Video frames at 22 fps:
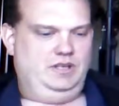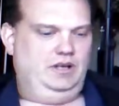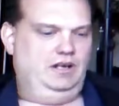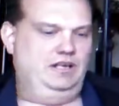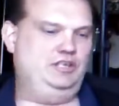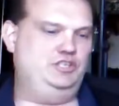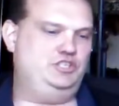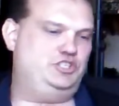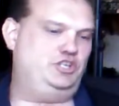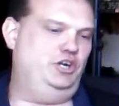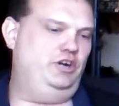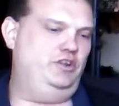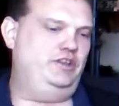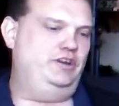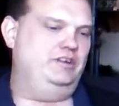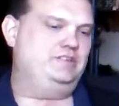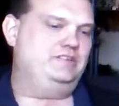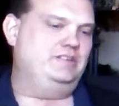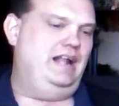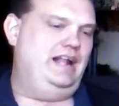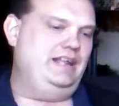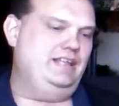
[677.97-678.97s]
Are you sure
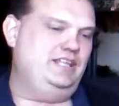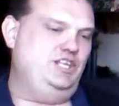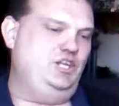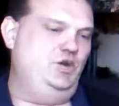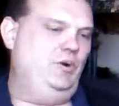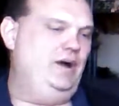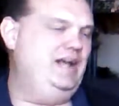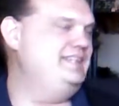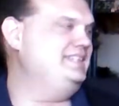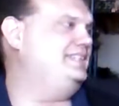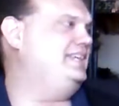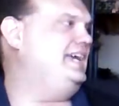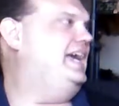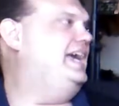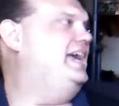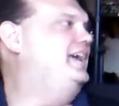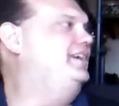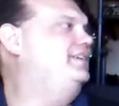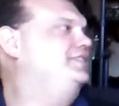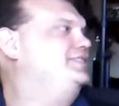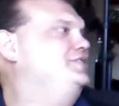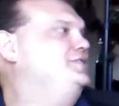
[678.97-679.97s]
there's not a UNK,
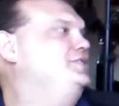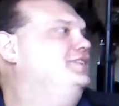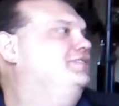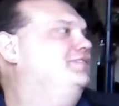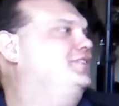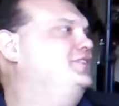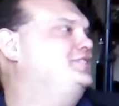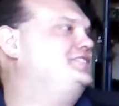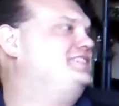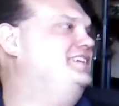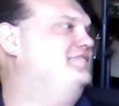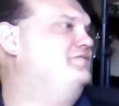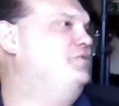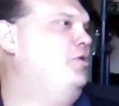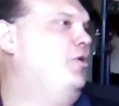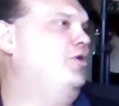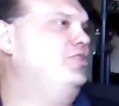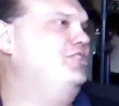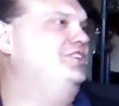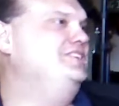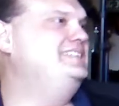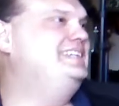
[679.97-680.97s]
a University of
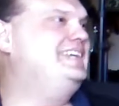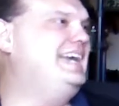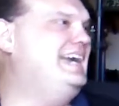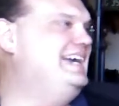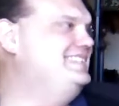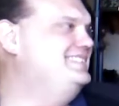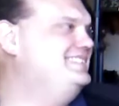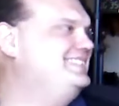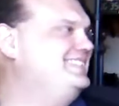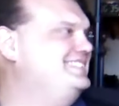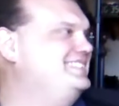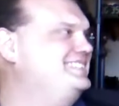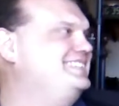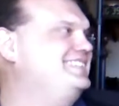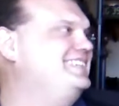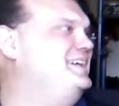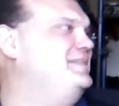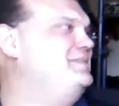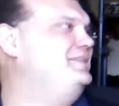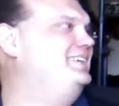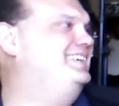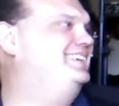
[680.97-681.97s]
Northern Kansas?
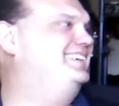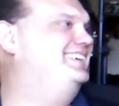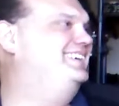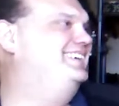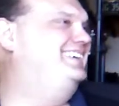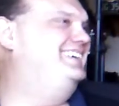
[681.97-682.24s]
I mean...